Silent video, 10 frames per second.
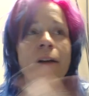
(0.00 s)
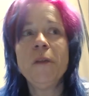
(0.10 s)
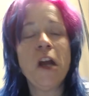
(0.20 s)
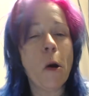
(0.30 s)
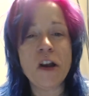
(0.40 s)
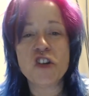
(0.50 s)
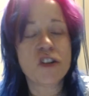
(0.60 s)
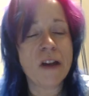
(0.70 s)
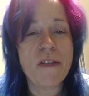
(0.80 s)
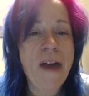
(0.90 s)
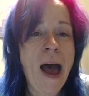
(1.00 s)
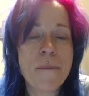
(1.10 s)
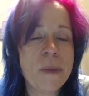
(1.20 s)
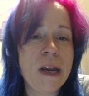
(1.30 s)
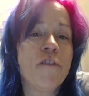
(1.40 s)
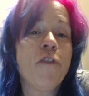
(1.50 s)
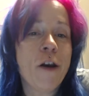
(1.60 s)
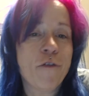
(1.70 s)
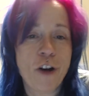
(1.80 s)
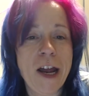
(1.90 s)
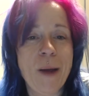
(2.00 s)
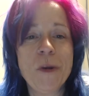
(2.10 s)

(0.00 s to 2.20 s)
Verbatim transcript: you know, and just, and that being fun for him,